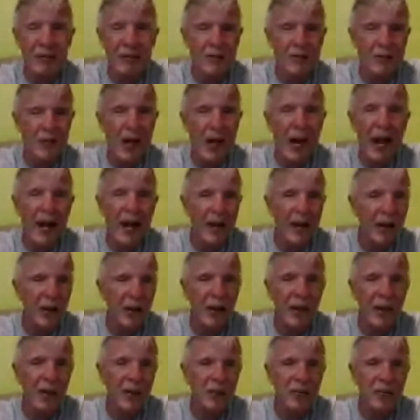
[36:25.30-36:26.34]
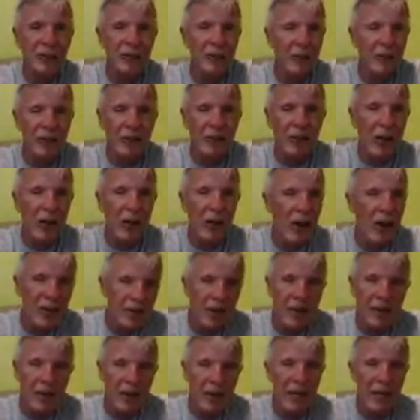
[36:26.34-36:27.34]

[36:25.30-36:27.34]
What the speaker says: dye our own yarn.